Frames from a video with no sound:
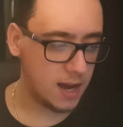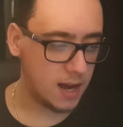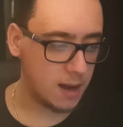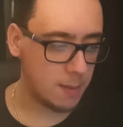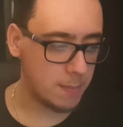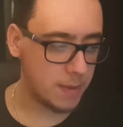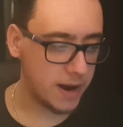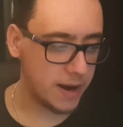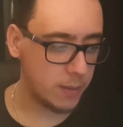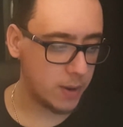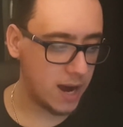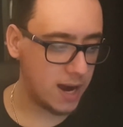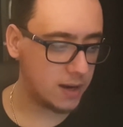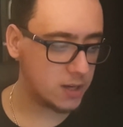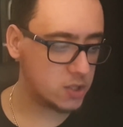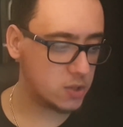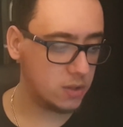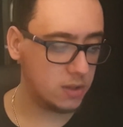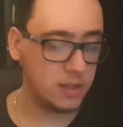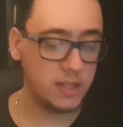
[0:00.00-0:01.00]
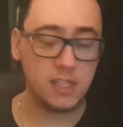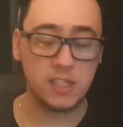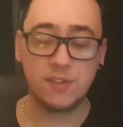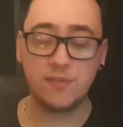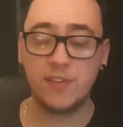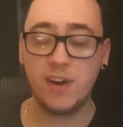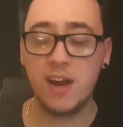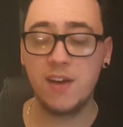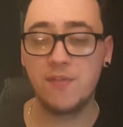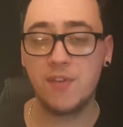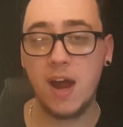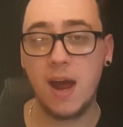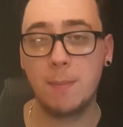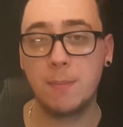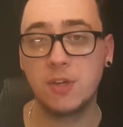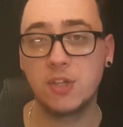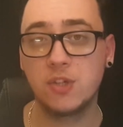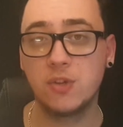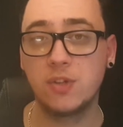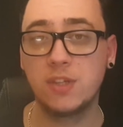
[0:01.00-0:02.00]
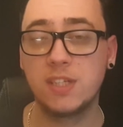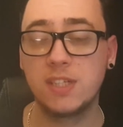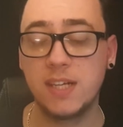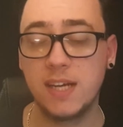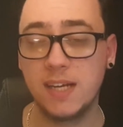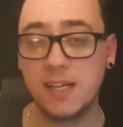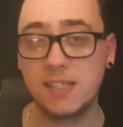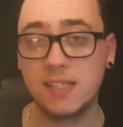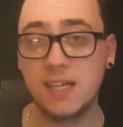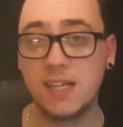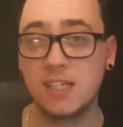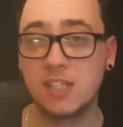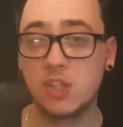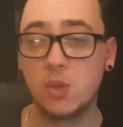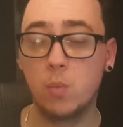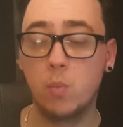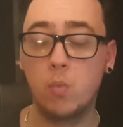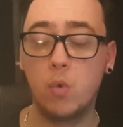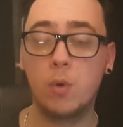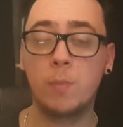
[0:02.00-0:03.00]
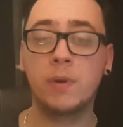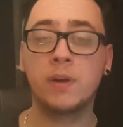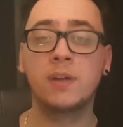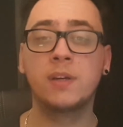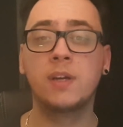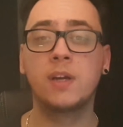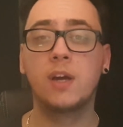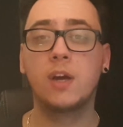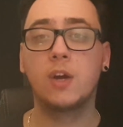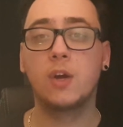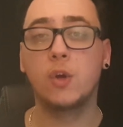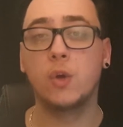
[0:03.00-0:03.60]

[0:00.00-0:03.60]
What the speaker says: My actual least favourite episode 6 is The Woman